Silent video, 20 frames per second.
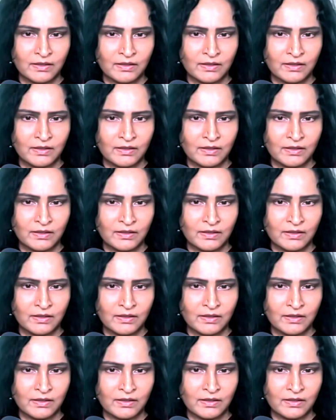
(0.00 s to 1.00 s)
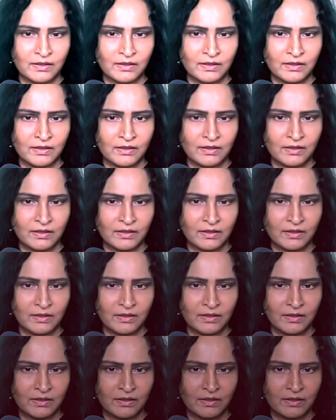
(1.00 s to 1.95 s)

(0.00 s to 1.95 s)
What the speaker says: Nothing is said.